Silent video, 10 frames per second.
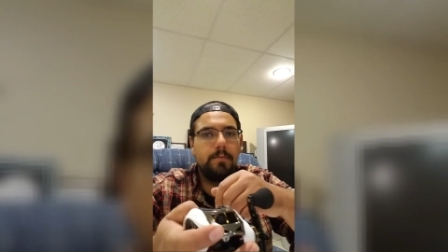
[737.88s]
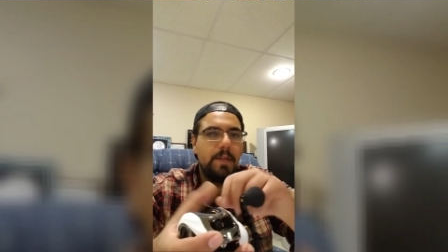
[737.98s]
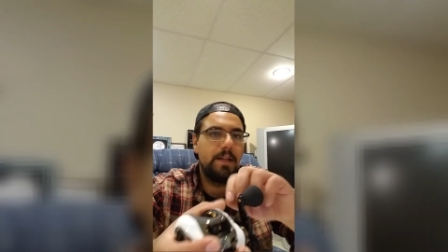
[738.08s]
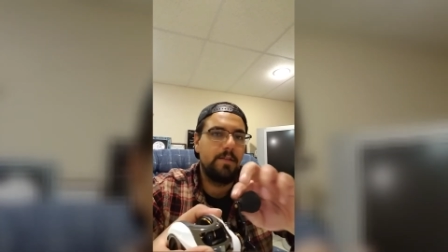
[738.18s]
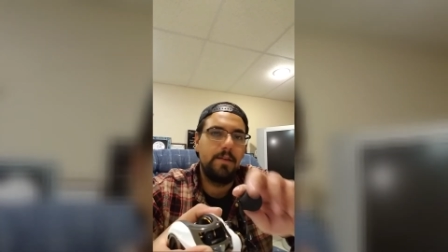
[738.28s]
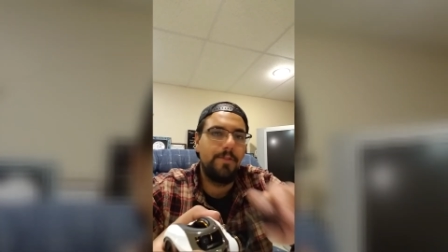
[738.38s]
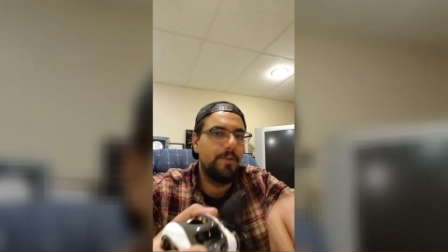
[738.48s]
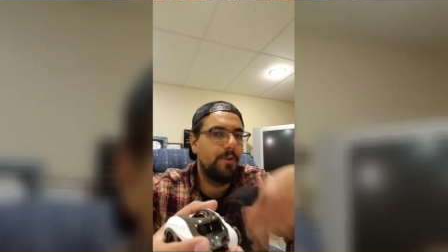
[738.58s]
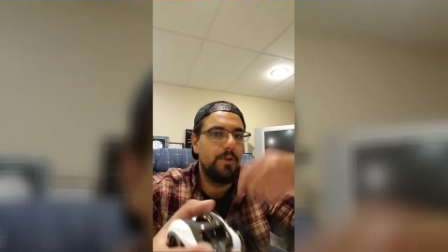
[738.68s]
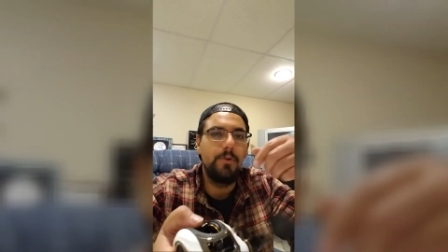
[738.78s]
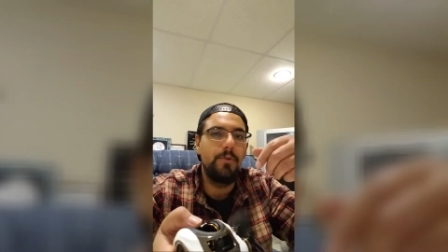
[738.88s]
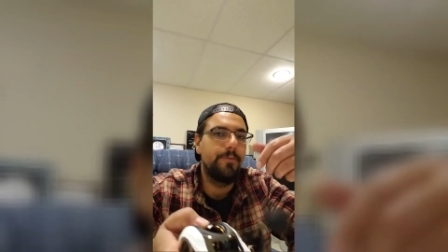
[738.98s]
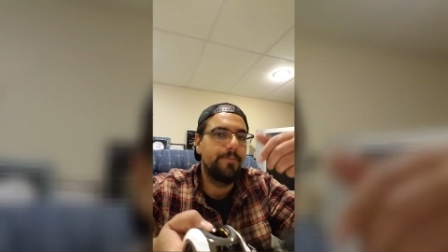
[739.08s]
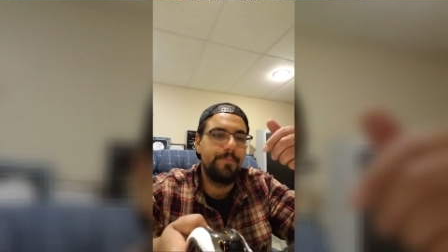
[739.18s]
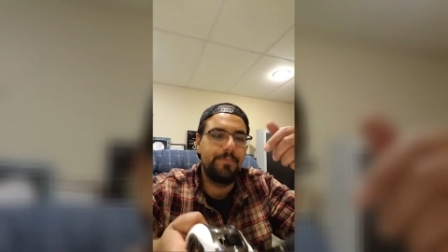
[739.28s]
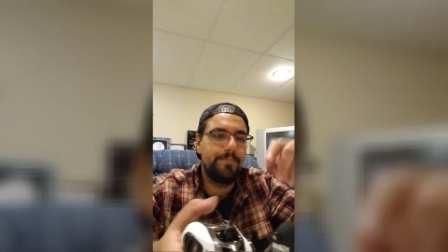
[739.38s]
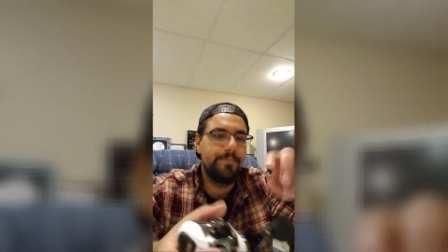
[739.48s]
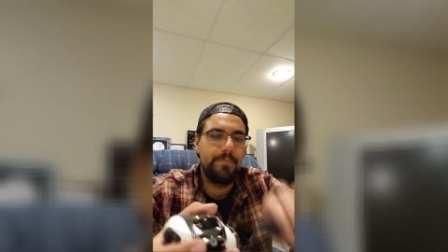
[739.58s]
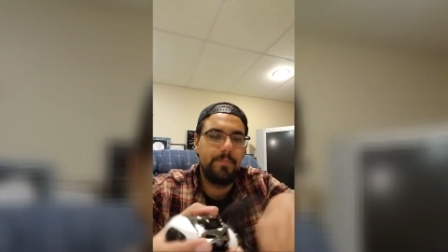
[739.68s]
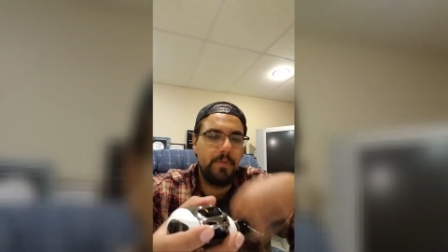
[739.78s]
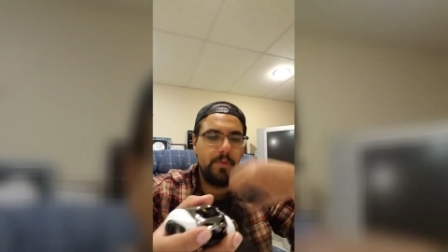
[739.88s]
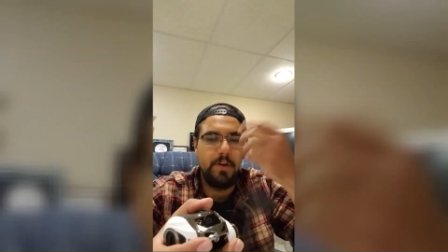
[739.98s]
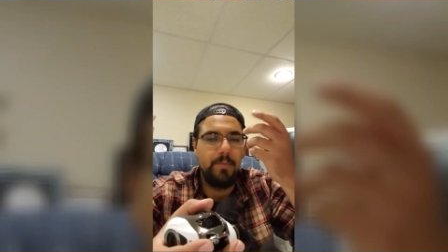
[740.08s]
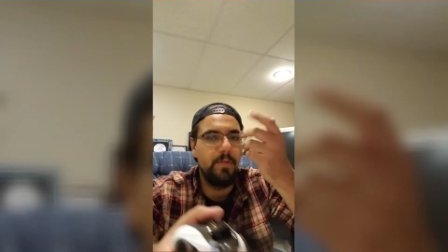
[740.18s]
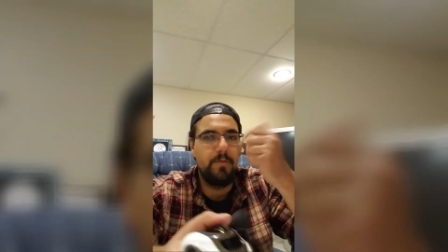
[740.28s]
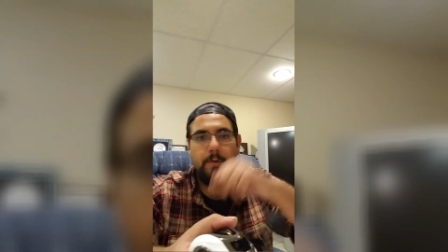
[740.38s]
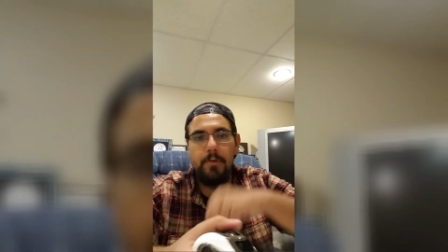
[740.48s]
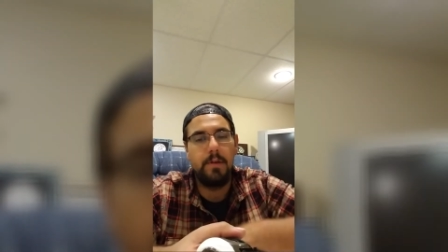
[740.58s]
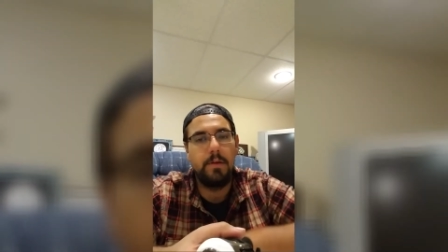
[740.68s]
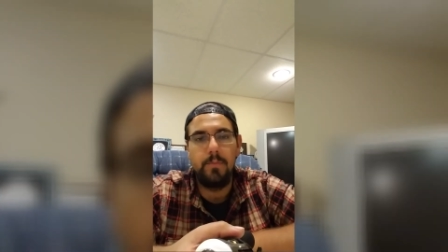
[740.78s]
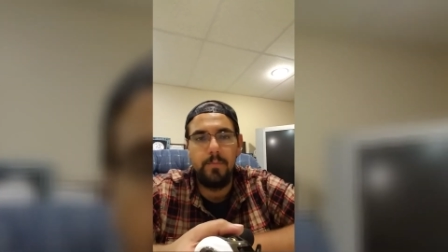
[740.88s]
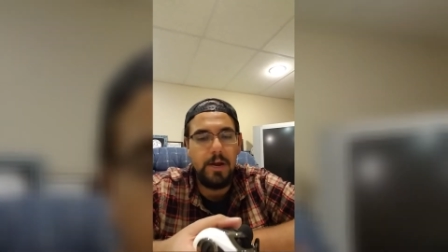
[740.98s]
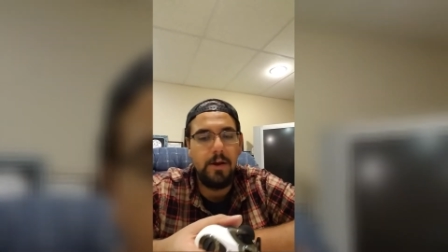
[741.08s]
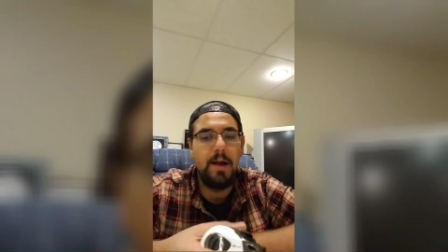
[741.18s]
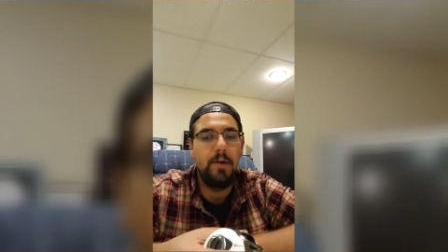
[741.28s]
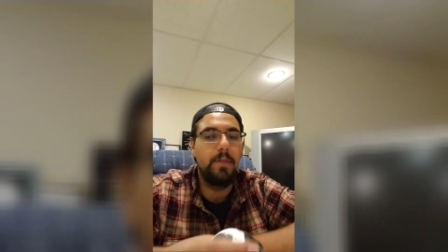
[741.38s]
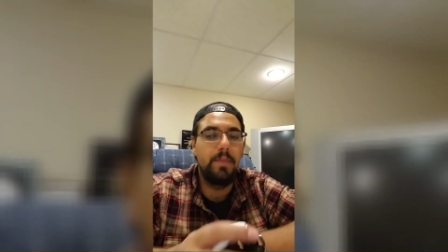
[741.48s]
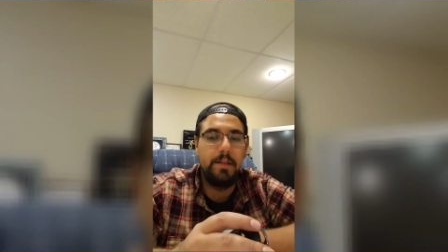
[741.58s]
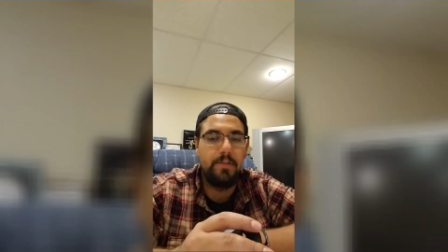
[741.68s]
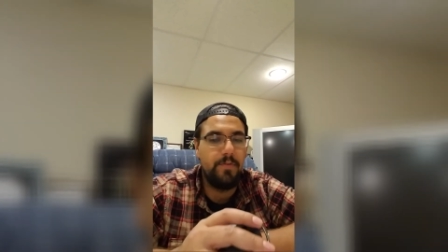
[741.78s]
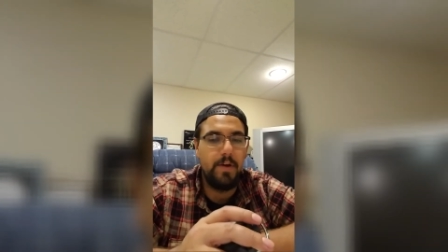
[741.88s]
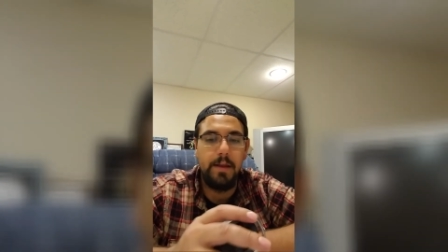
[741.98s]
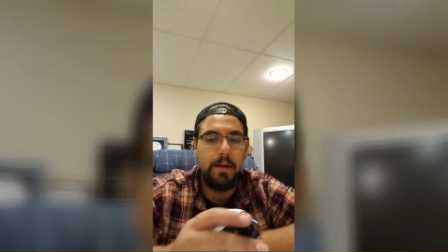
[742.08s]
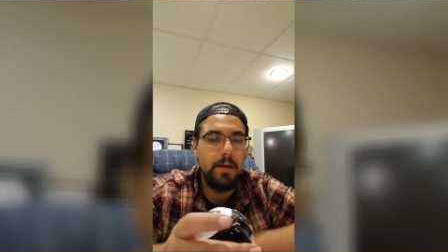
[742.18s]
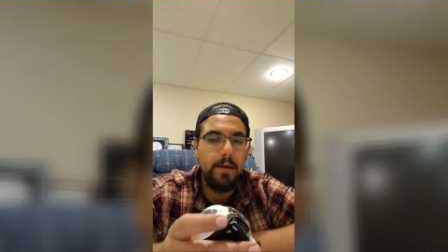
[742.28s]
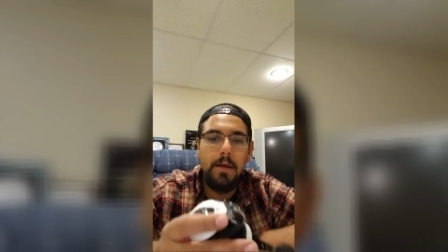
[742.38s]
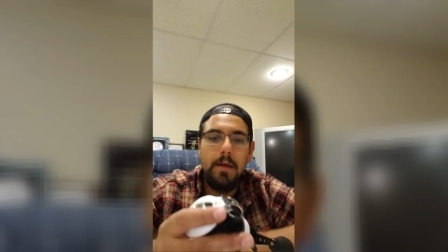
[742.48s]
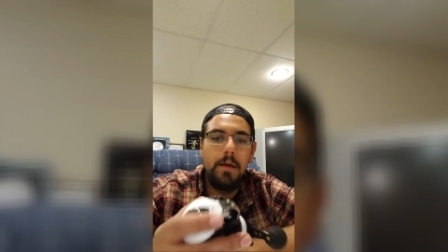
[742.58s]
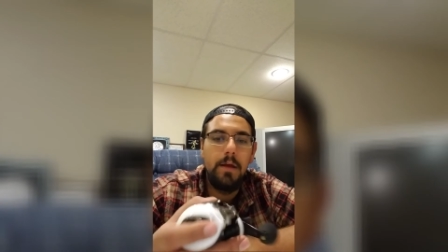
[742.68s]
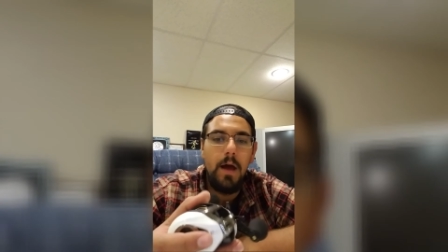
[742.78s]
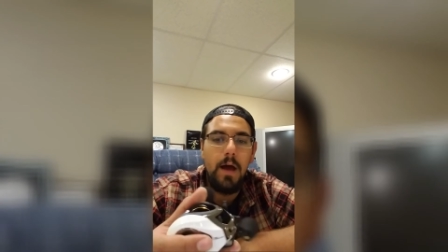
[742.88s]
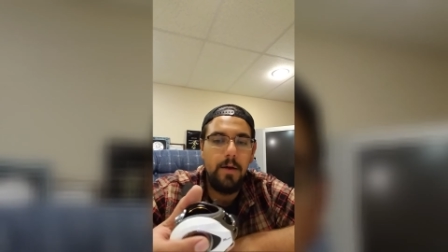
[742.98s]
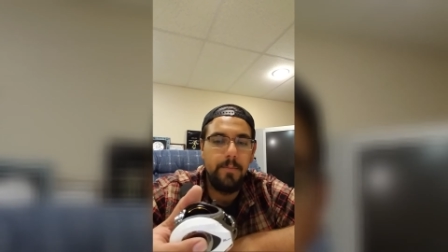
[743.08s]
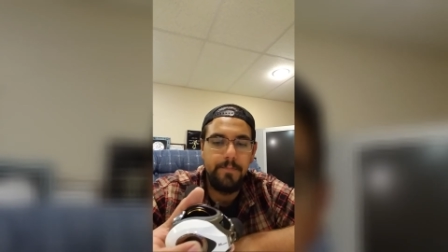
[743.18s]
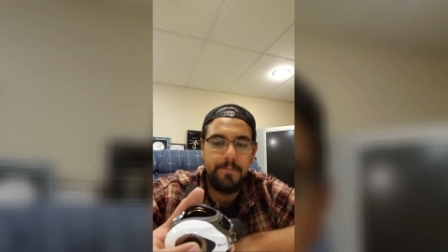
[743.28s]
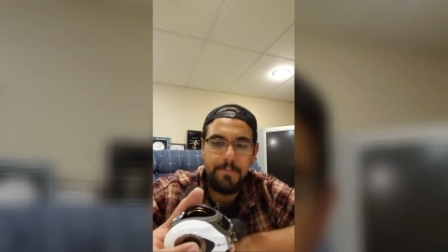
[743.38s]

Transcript: That's nothing new. It's going to be the first thing to wear out, and that's fine. But